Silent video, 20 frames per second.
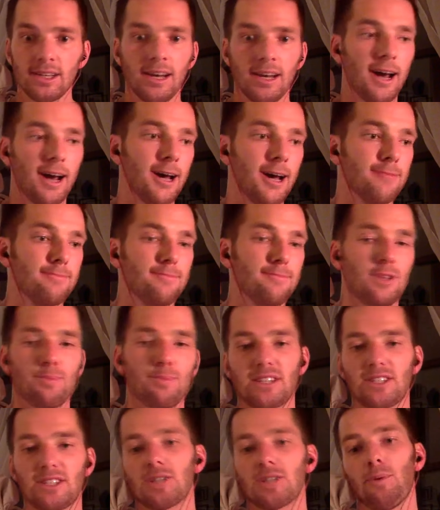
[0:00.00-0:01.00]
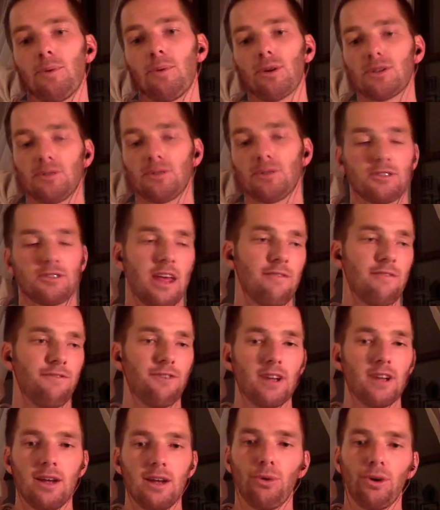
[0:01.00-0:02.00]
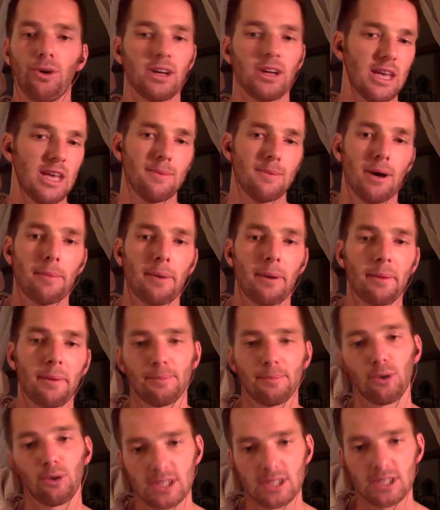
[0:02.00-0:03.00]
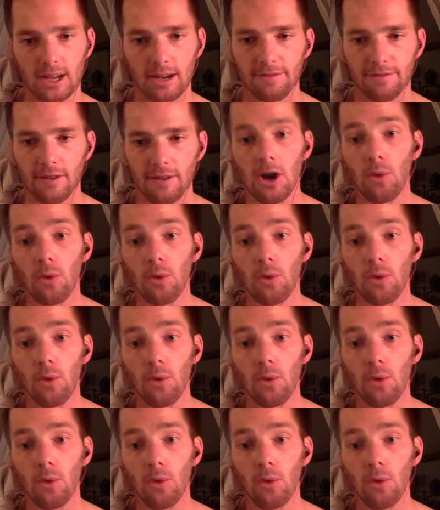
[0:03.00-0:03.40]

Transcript: The message boards will stay free. We're going to keep coming up with more stuff.